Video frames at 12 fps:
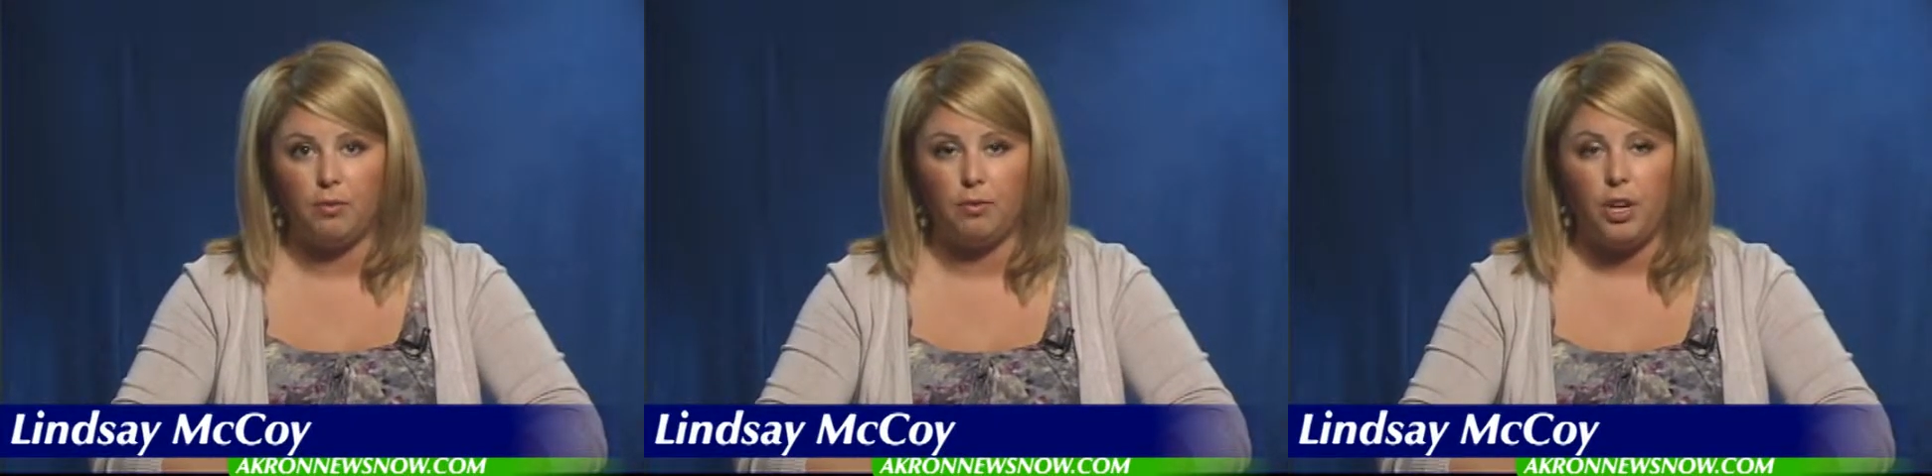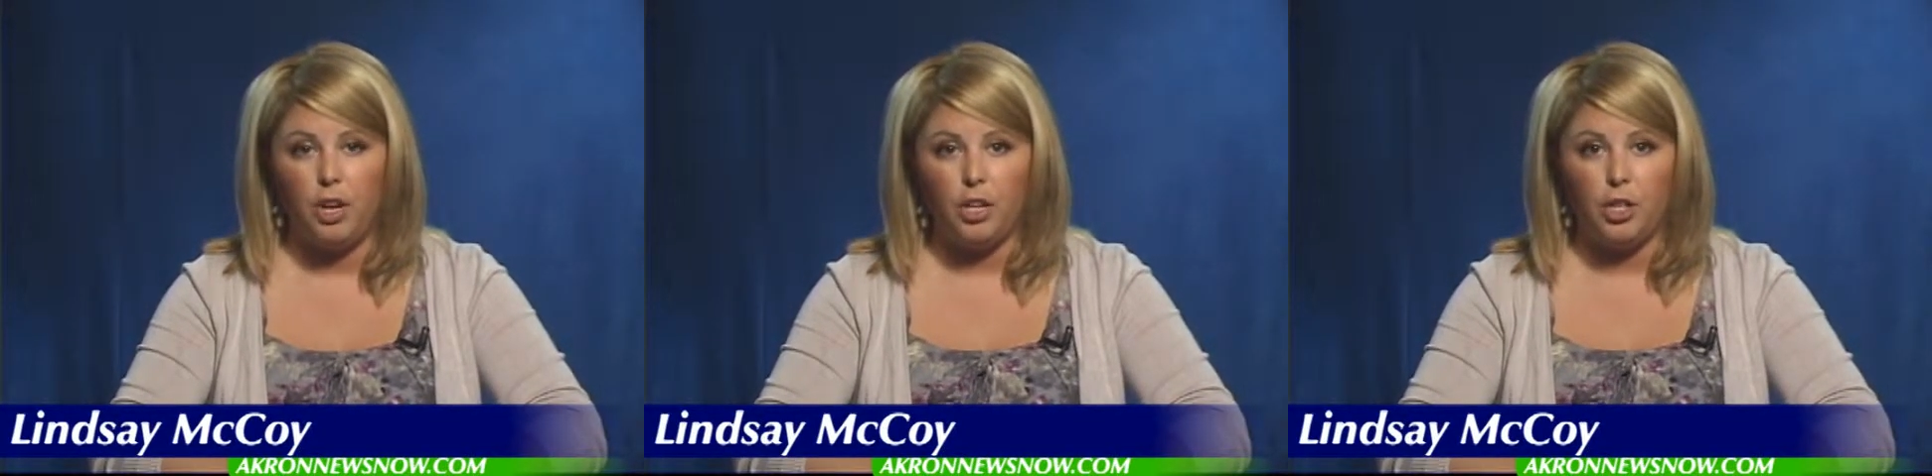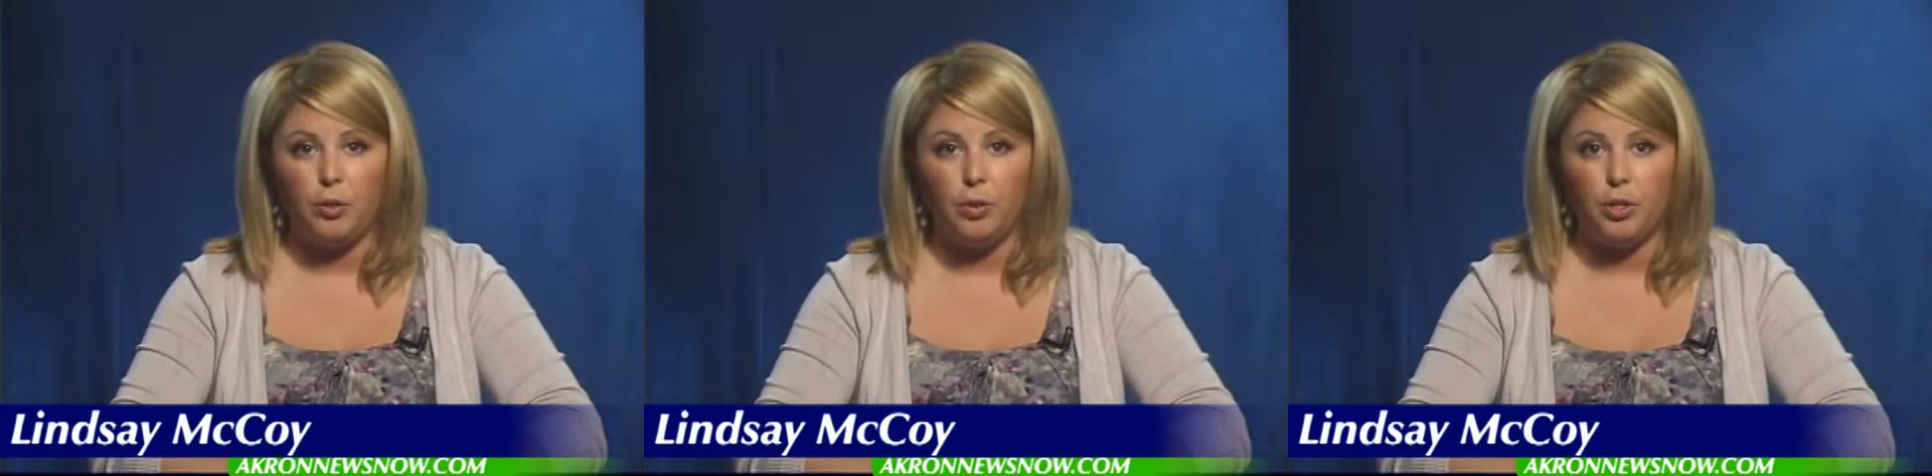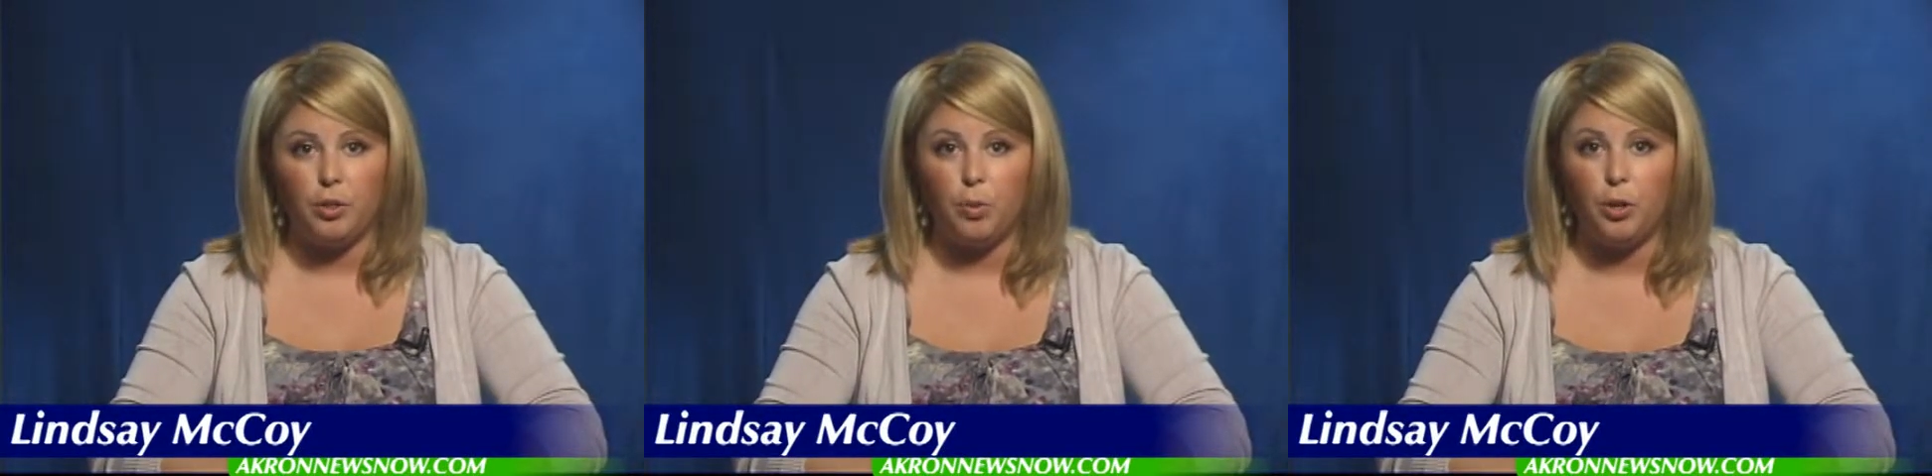if
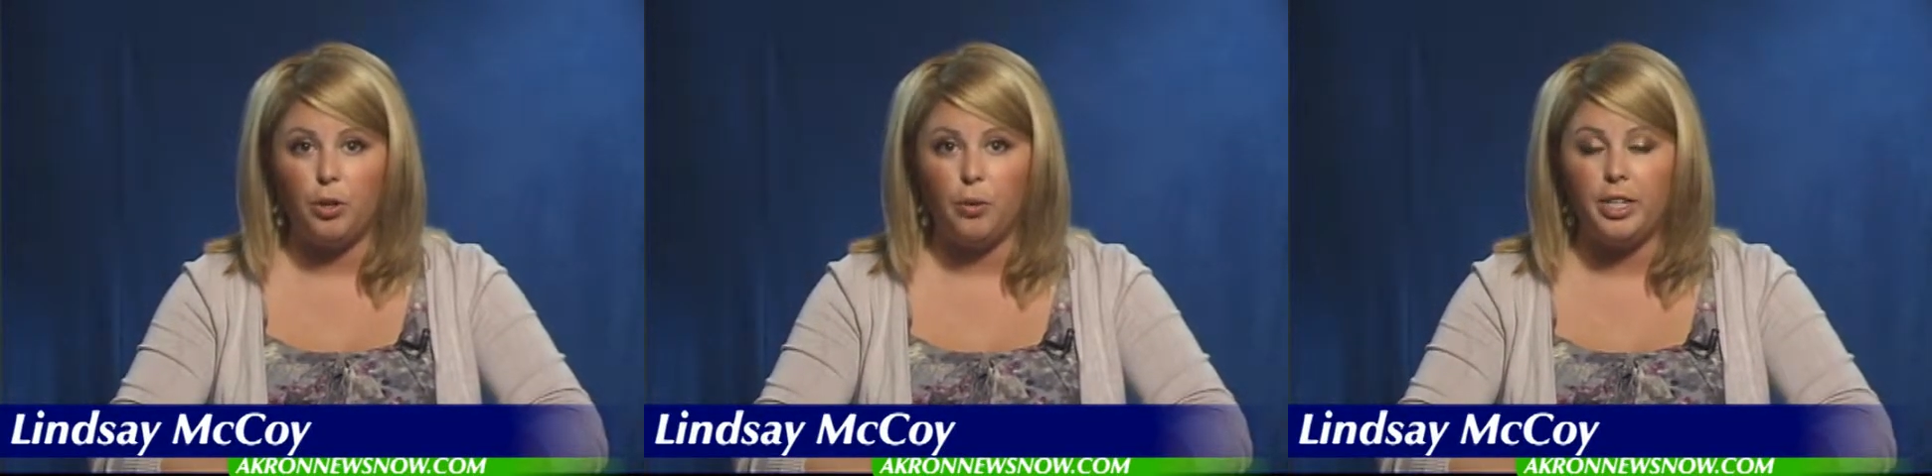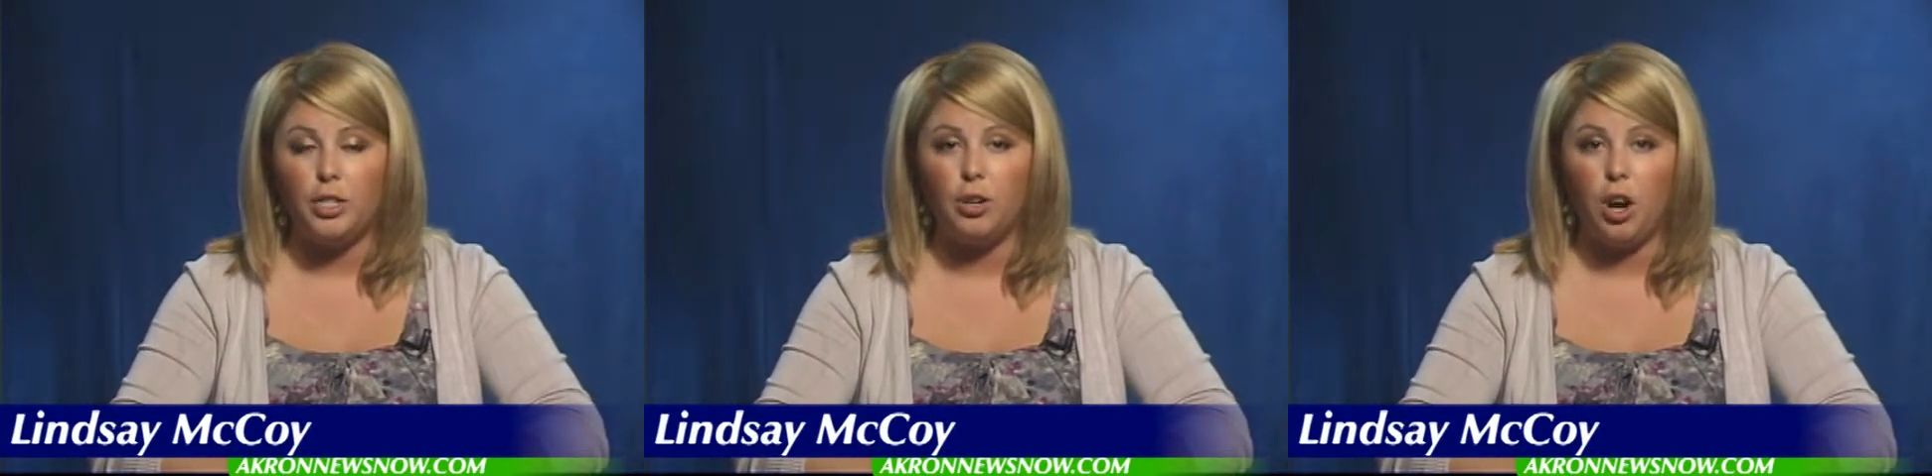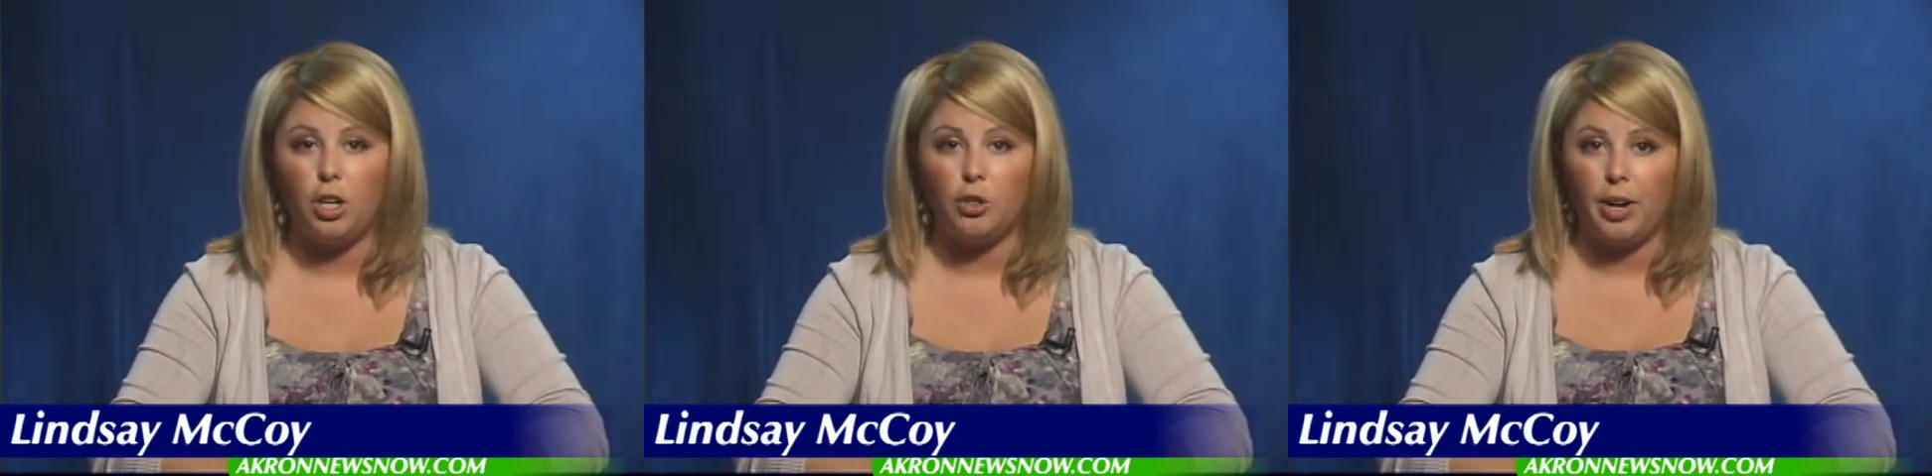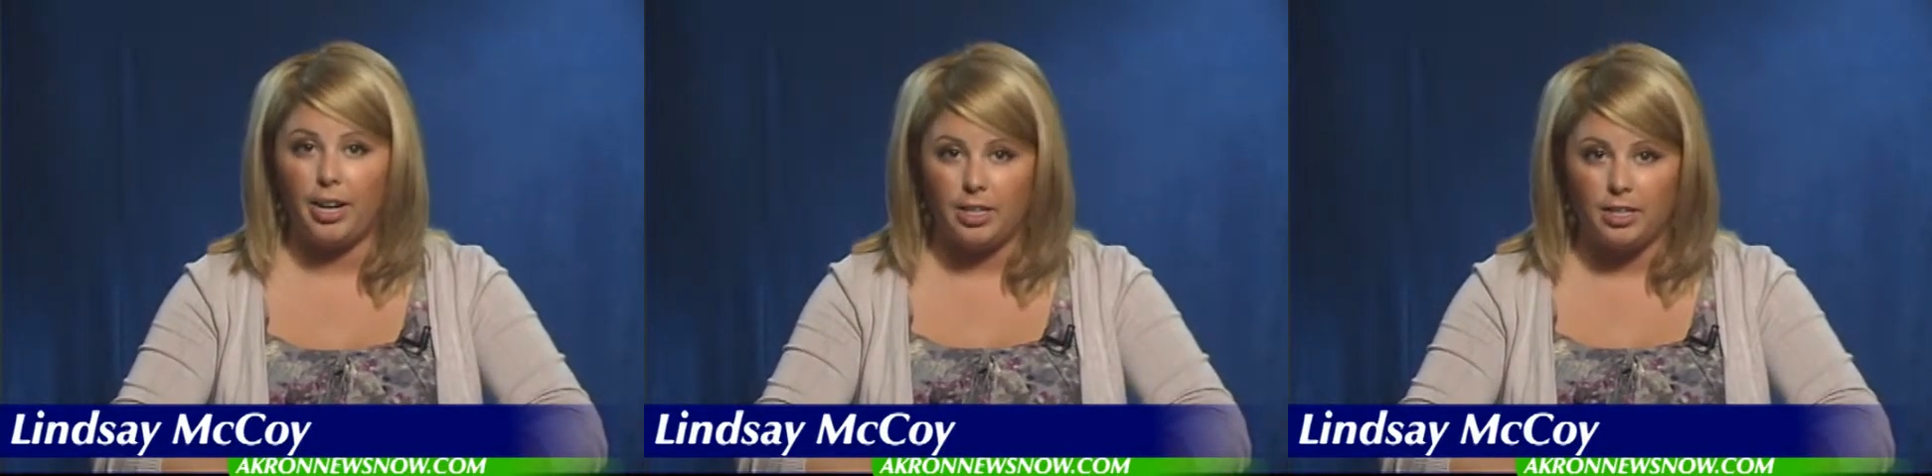unions won't agree to
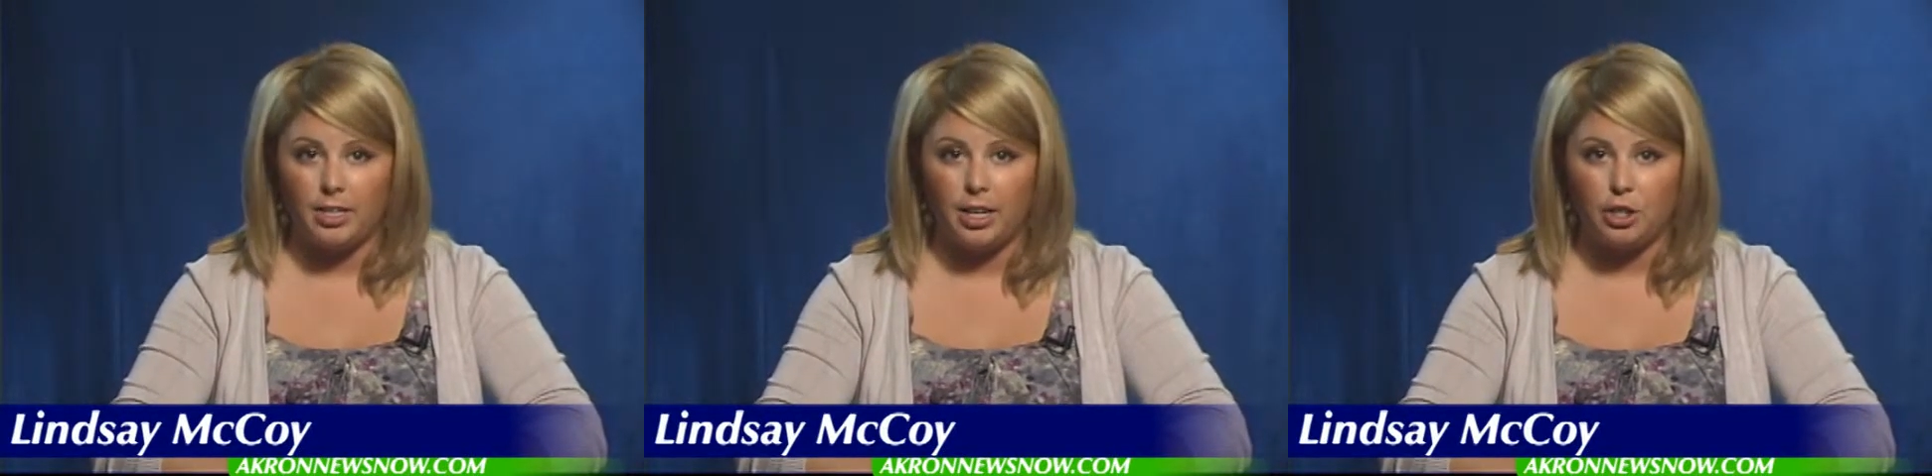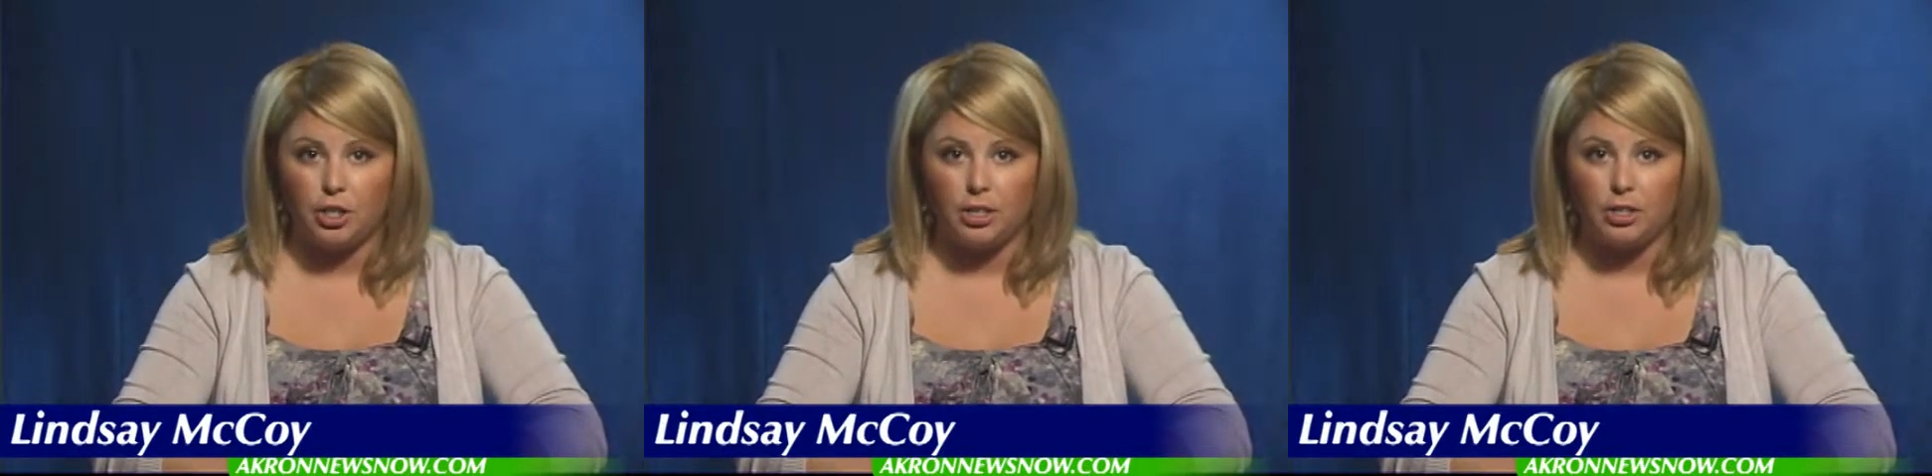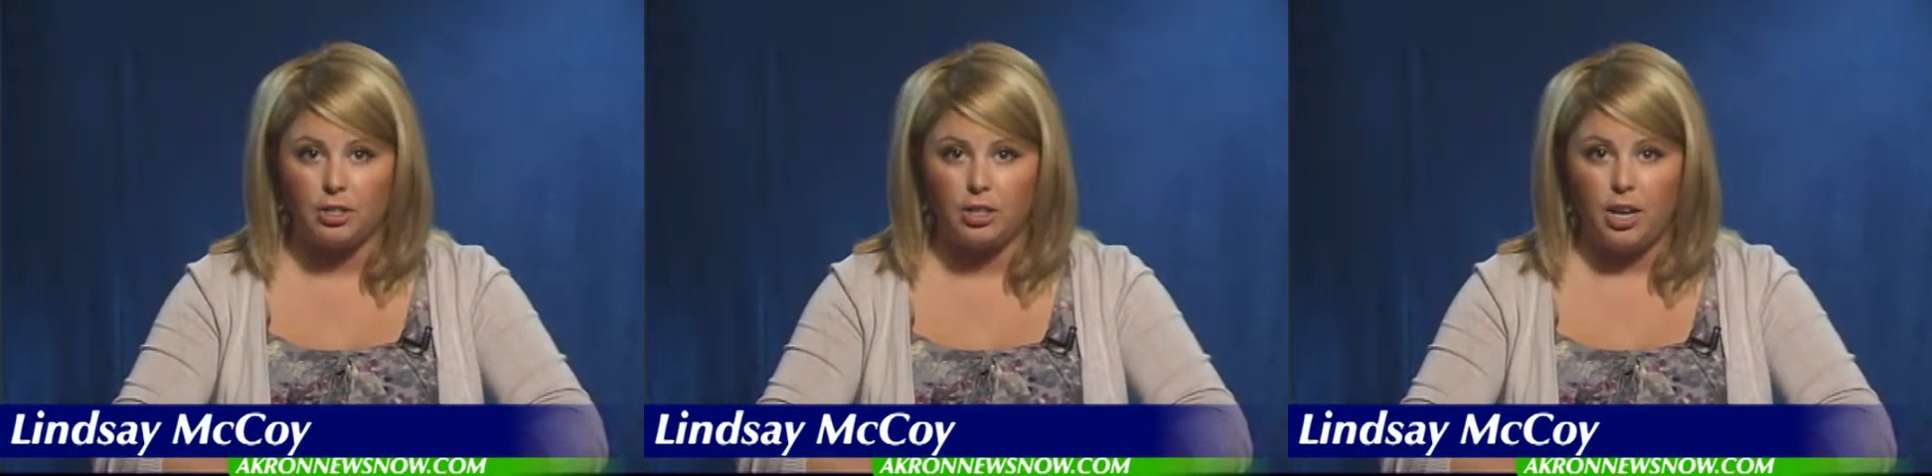contract concessions.